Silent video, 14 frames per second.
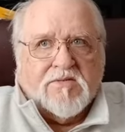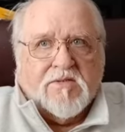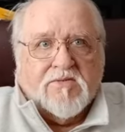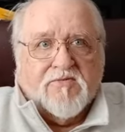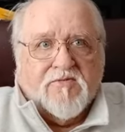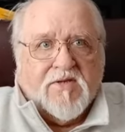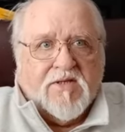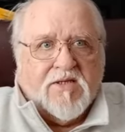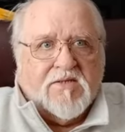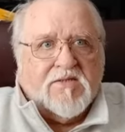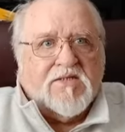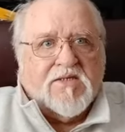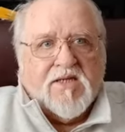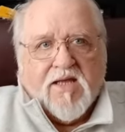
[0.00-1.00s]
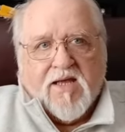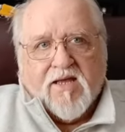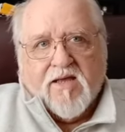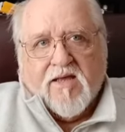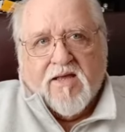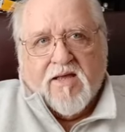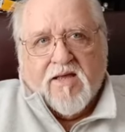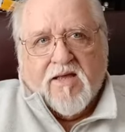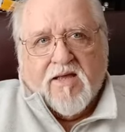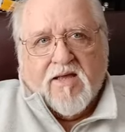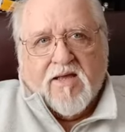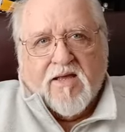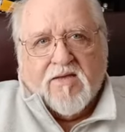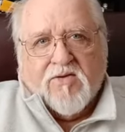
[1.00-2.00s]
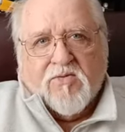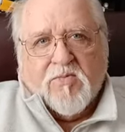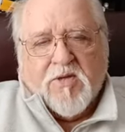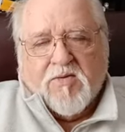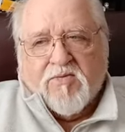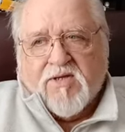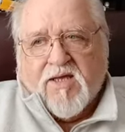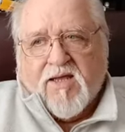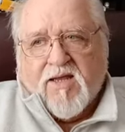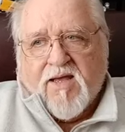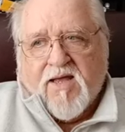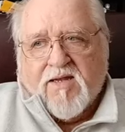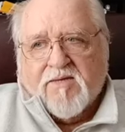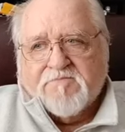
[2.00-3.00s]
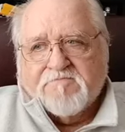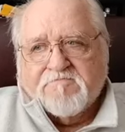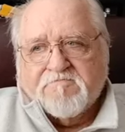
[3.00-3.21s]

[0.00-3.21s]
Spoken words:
hopefully today, and you'll be able to get at it.